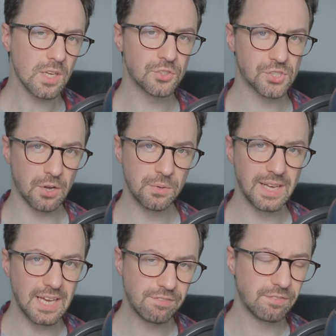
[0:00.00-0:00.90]
So
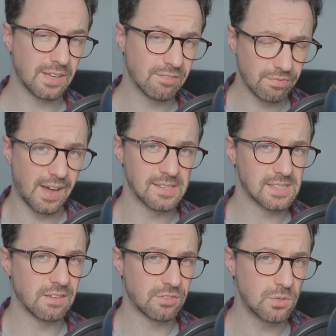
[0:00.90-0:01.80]
if, in fact,
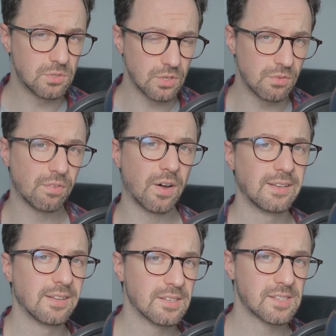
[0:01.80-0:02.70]
if you do
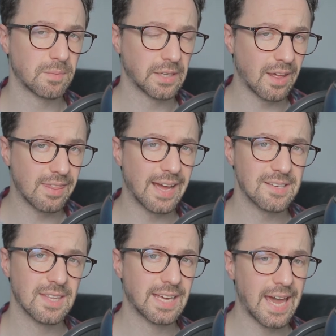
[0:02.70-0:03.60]
find that something like that
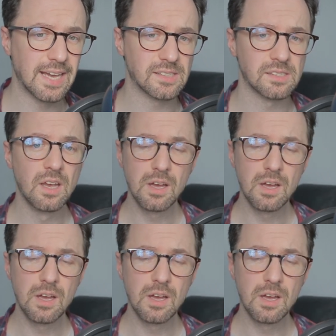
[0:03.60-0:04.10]
is the case,